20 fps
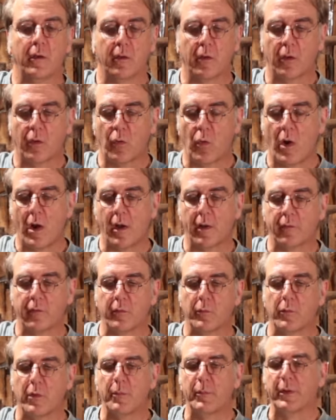acquiring
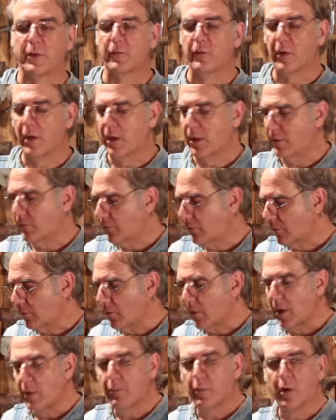some ripping chains. That
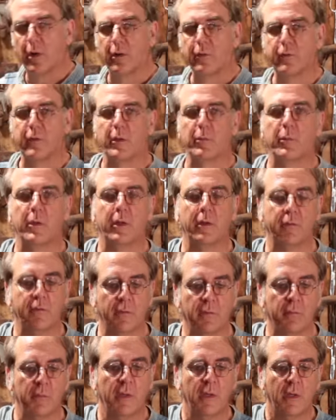Granberg sent me
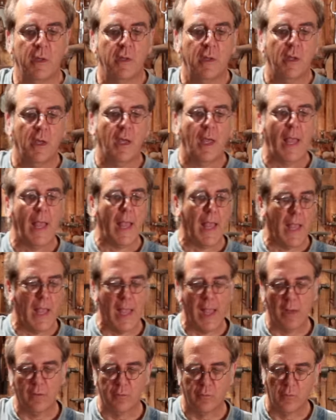some
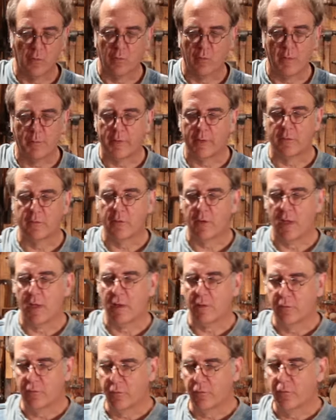actual ripping
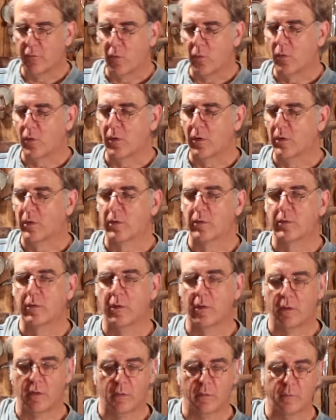chains
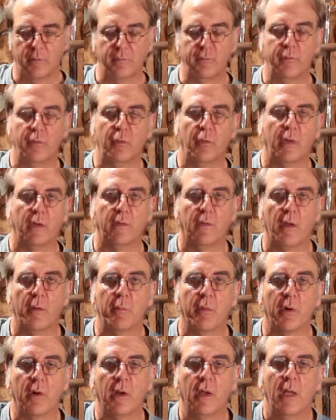for doing
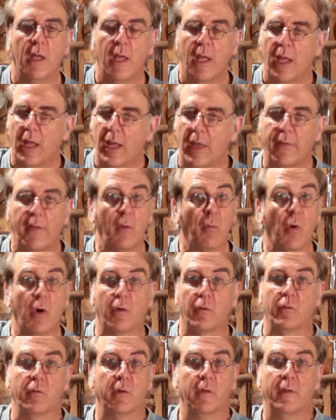lumber, and they work
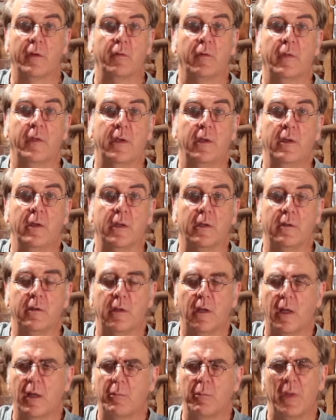really, really good,
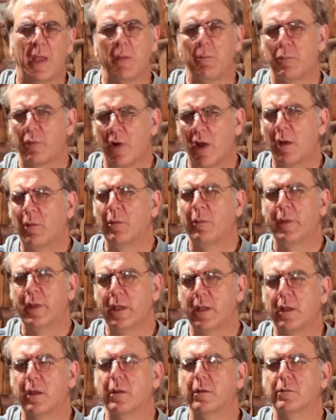and probably